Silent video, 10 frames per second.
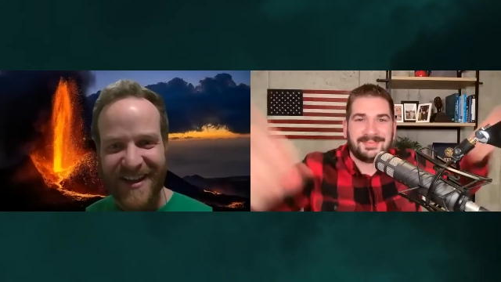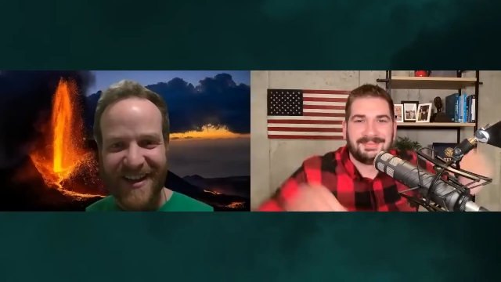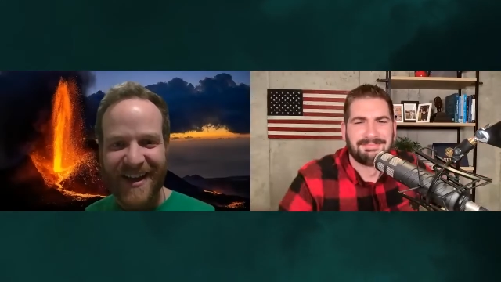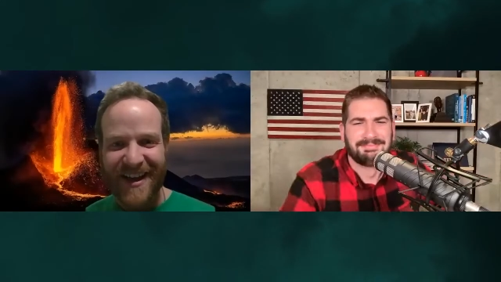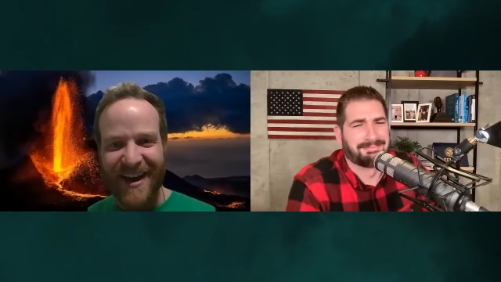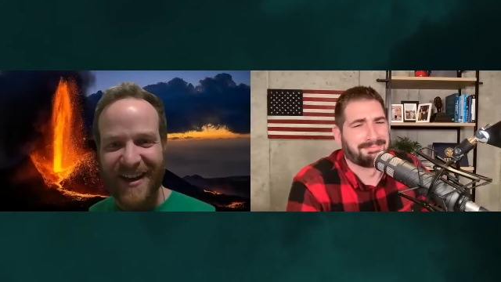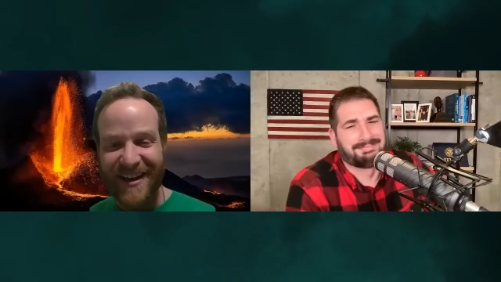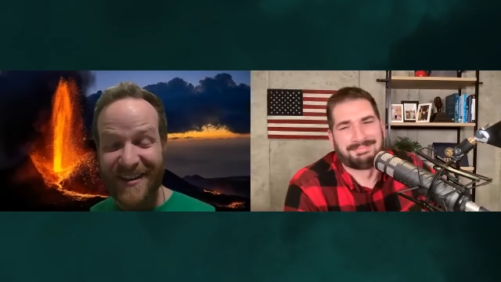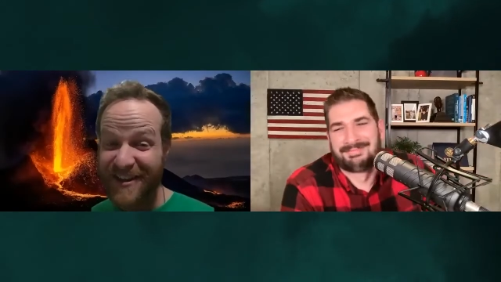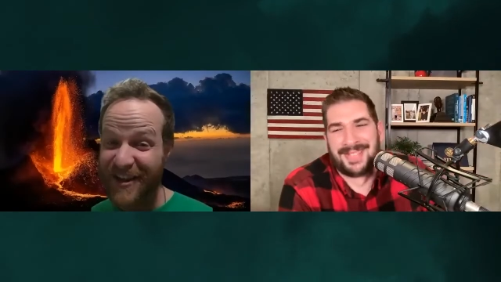Speaker 1: Uh,
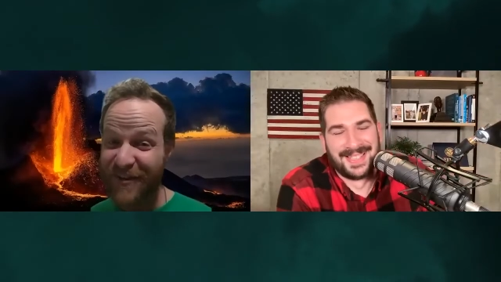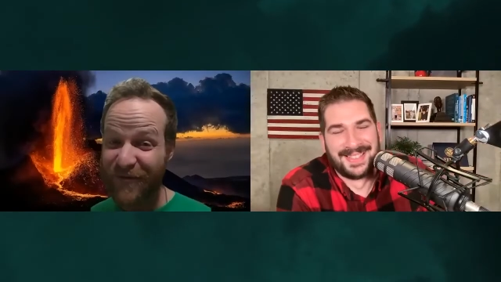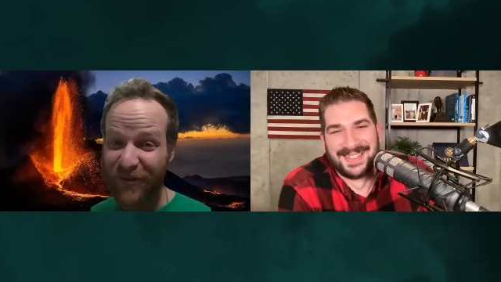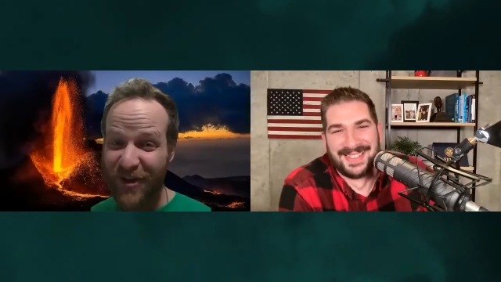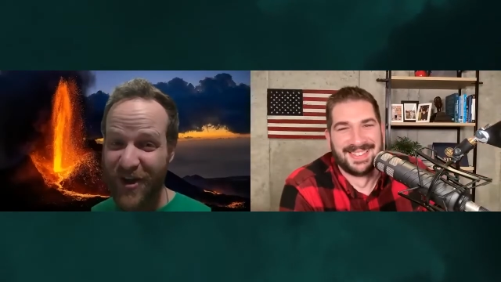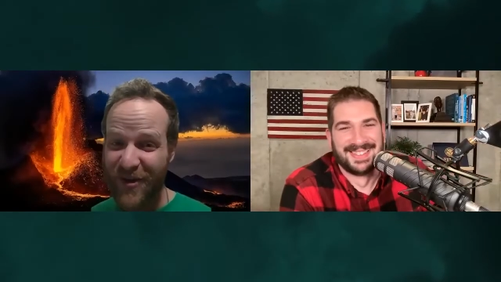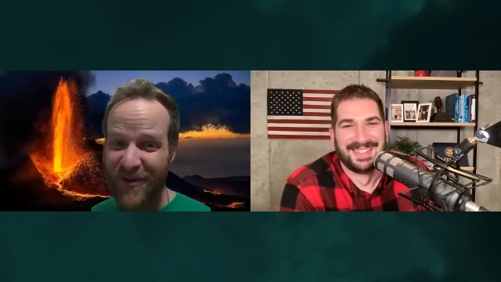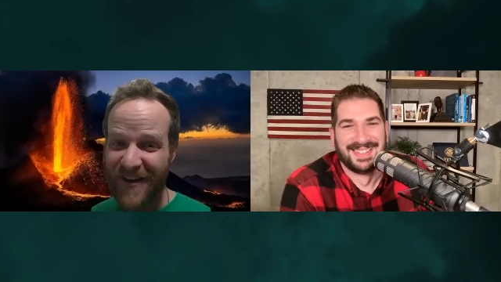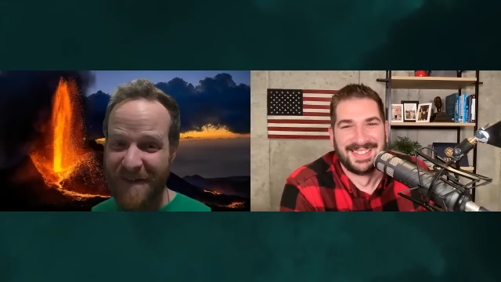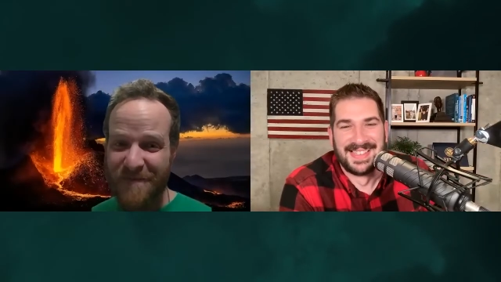it's going to
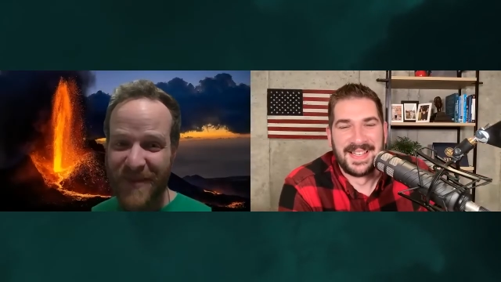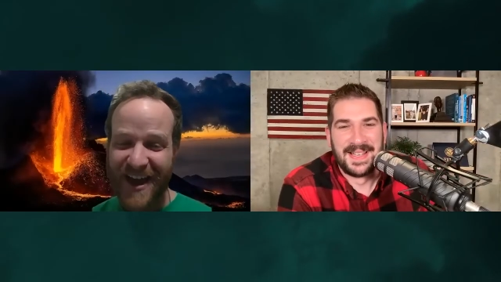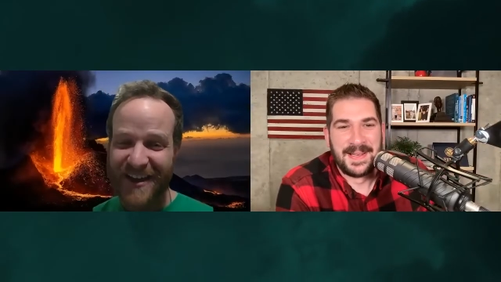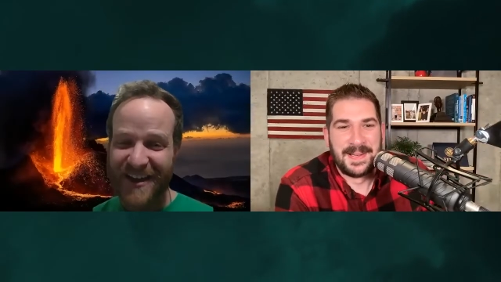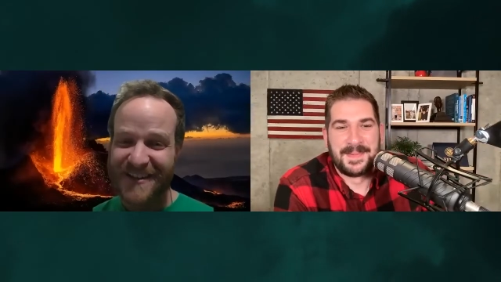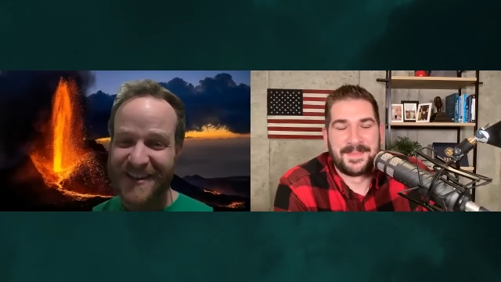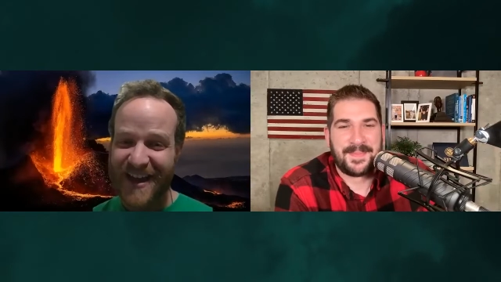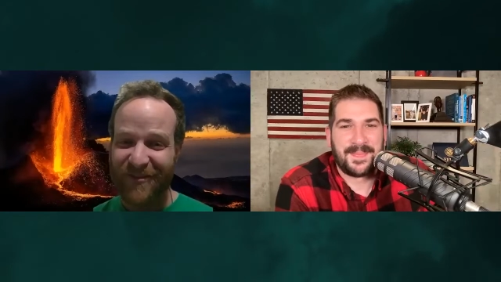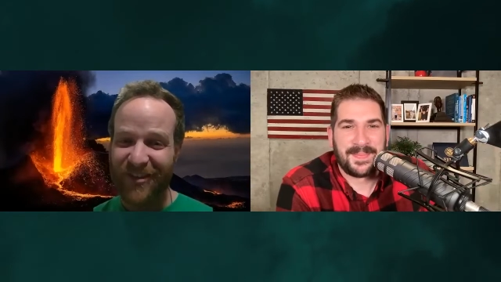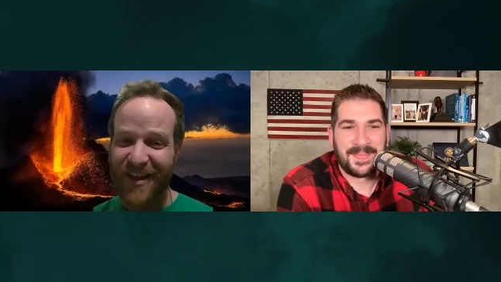flow and it's going to
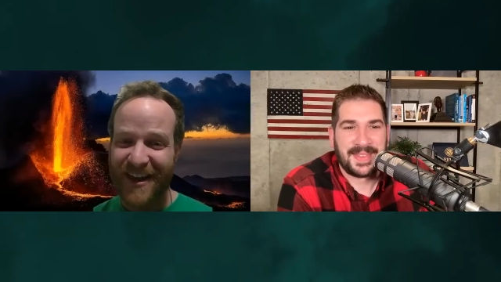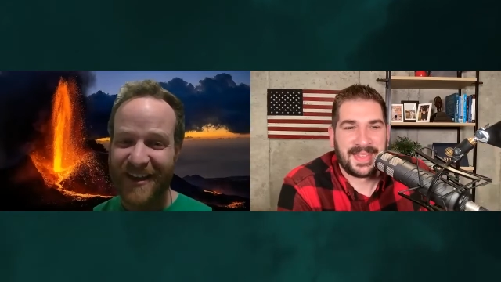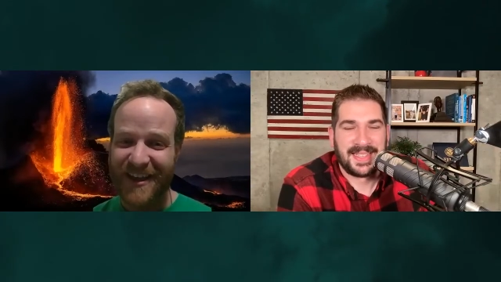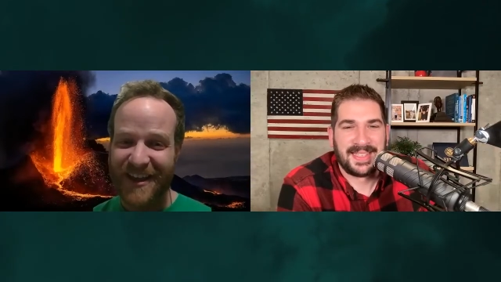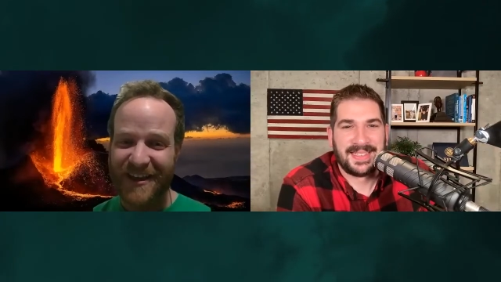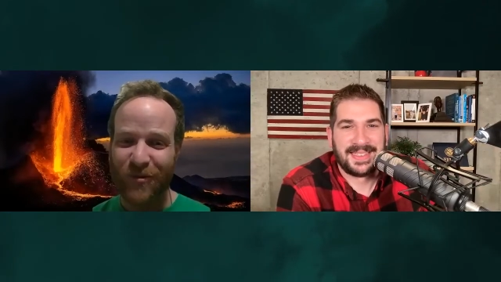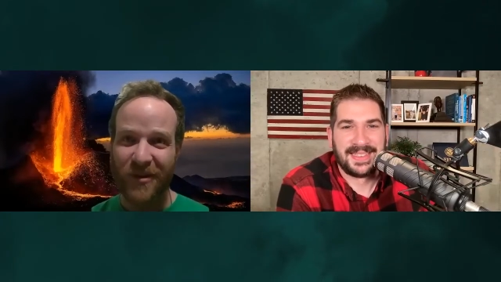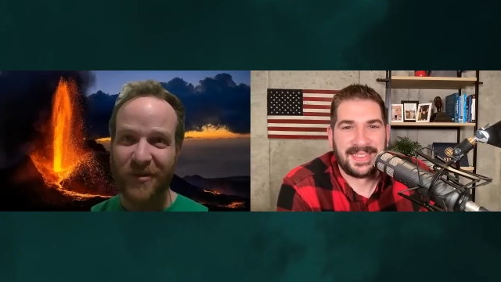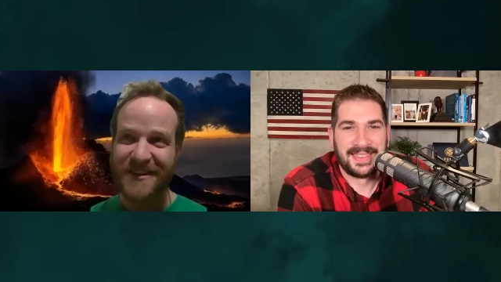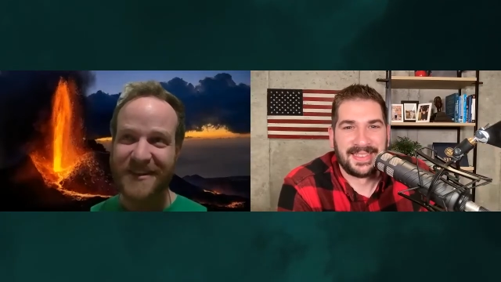have a lot of heat. What
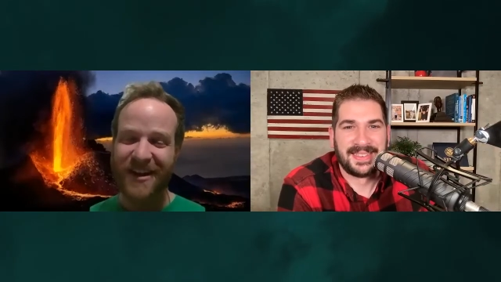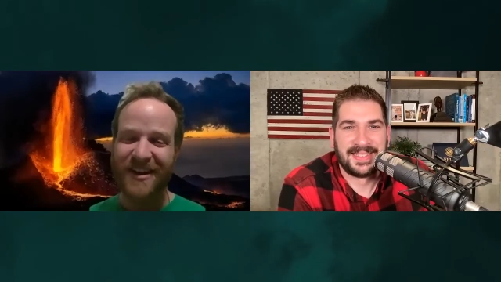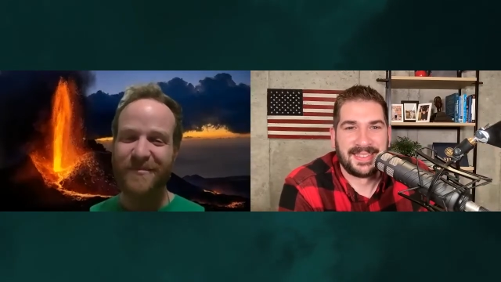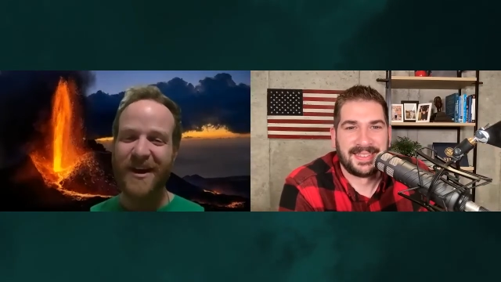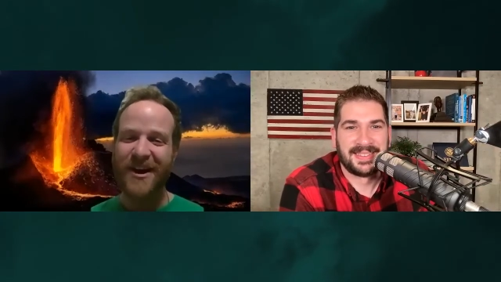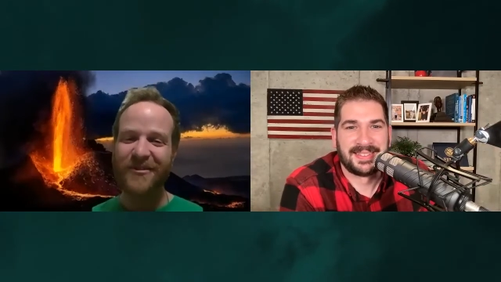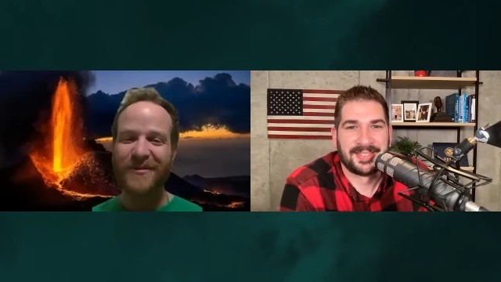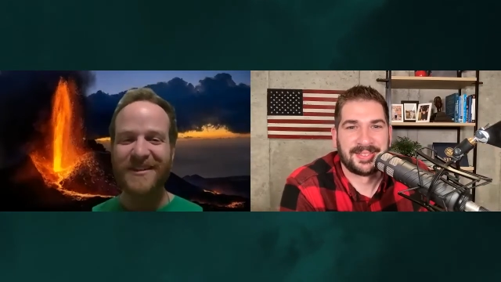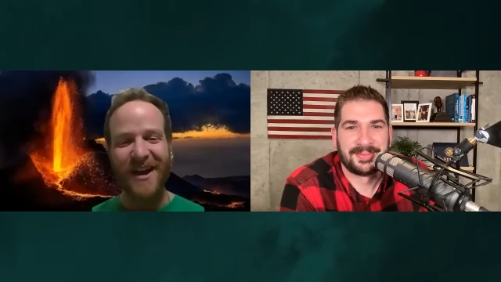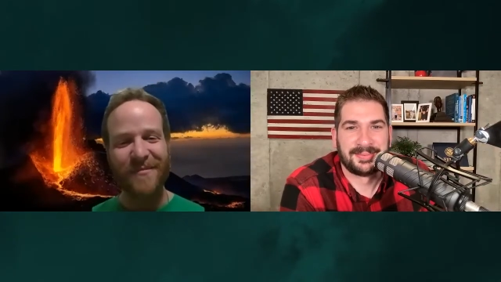are we talking about?
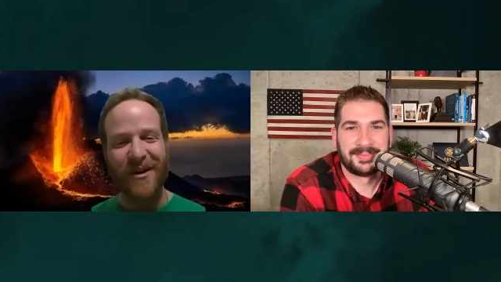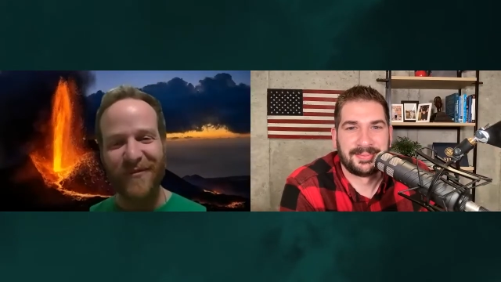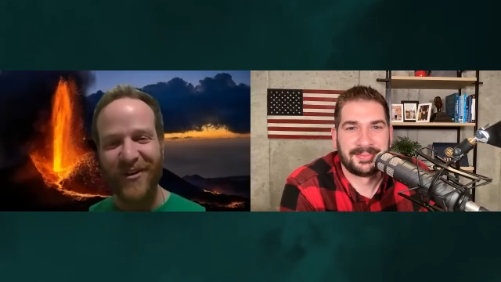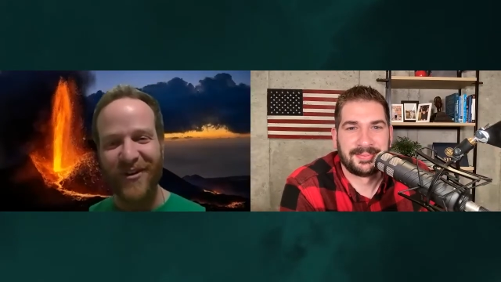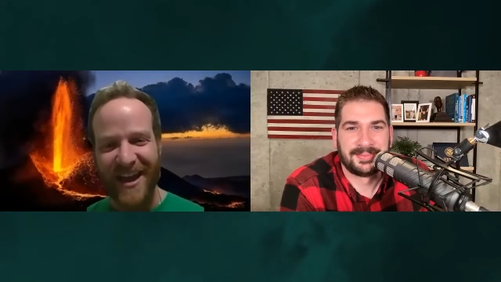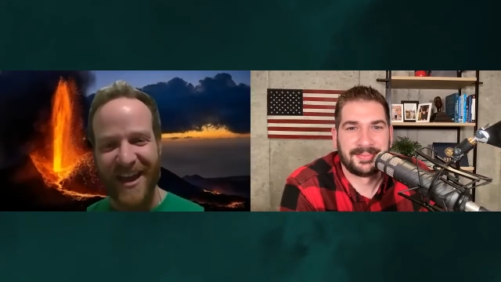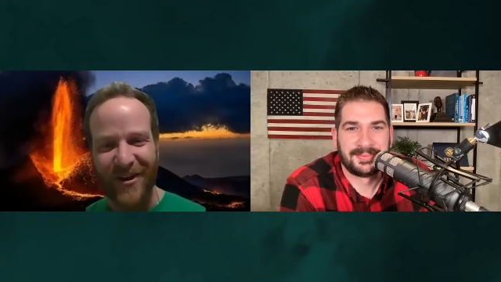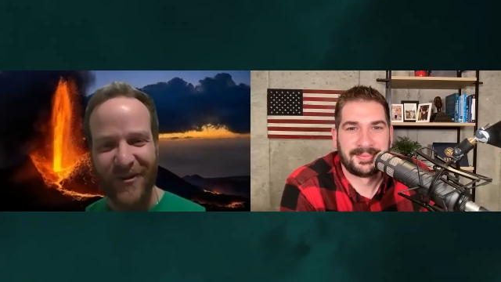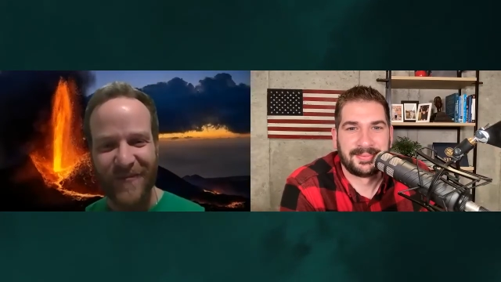Time Up Volcano,